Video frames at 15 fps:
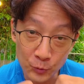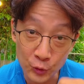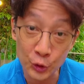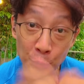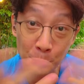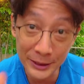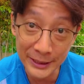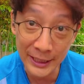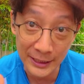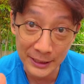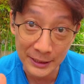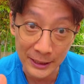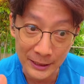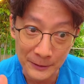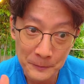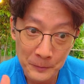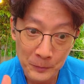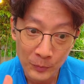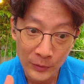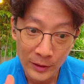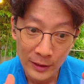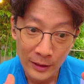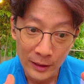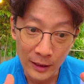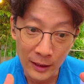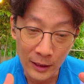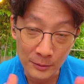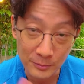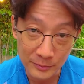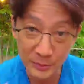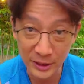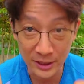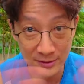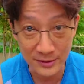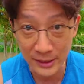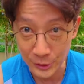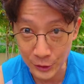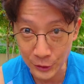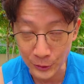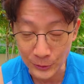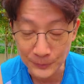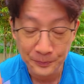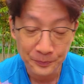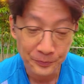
duplicate again, because they do,